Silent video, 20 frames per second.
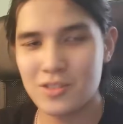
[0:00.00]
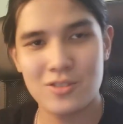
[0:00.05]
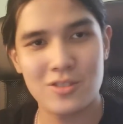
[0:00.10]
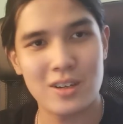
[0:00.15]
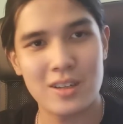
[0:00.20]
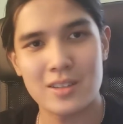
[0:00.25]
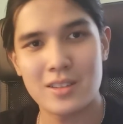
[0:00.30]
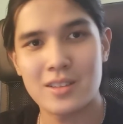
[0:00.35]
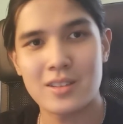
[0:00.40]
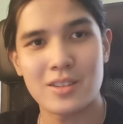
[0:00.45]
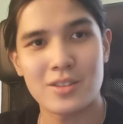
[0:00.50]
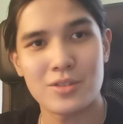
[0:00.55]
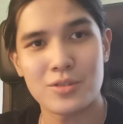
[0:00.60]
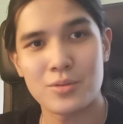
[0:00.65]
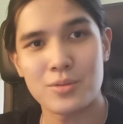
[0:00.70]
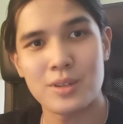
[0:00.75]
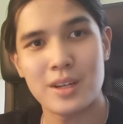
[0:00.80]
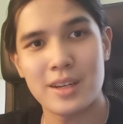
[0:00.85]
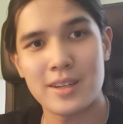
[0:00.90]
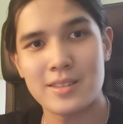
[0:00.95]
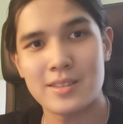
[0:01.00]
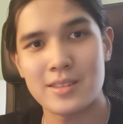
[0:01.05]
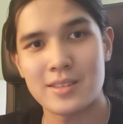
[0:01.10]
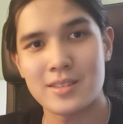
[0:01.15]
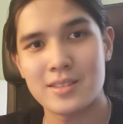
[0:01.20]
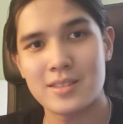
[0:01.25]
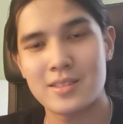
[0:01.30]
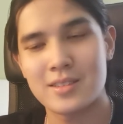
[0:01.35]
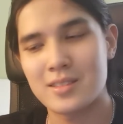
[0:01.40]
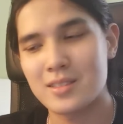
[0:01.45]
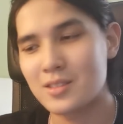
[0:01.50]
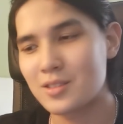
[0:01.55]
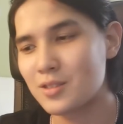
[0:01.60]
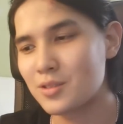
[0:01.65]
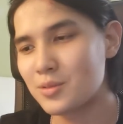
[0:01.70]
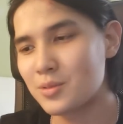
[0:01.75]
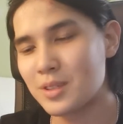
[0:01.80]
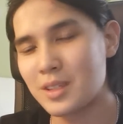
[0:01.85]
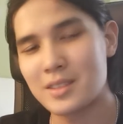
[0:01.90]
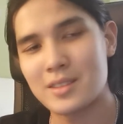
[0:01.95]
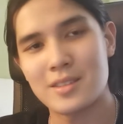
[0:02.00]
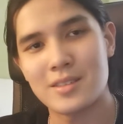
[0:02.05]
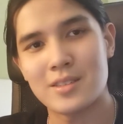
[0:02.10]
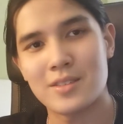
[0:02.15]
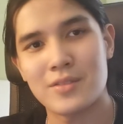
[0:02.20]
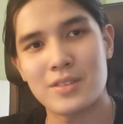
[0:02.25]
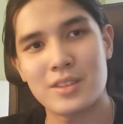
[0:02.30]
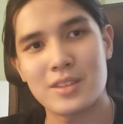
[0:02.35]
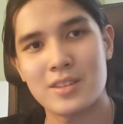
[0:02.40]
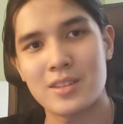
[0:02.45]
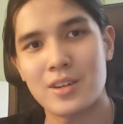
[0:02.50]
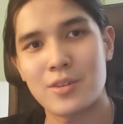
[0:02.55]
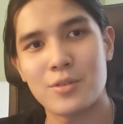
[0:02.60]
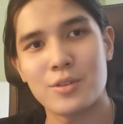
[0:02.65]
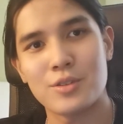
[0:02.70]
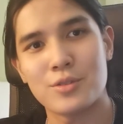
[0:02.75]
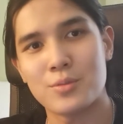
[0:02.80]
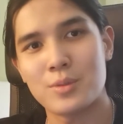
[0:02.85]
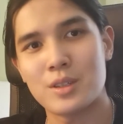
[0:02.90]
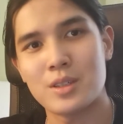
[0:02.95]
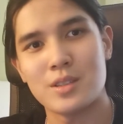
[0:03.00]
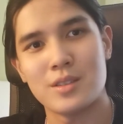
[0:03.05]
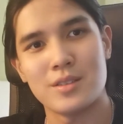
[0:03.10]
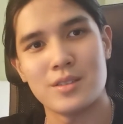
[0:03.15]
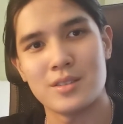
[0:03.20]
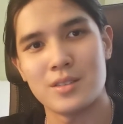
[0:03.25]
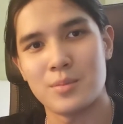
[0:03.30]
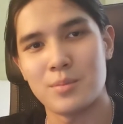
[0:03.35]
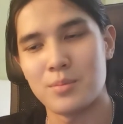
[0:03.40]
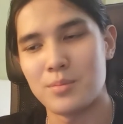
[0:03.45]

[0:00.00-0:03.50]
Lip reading: So I think the 2 days is 2 days and 17 hours one is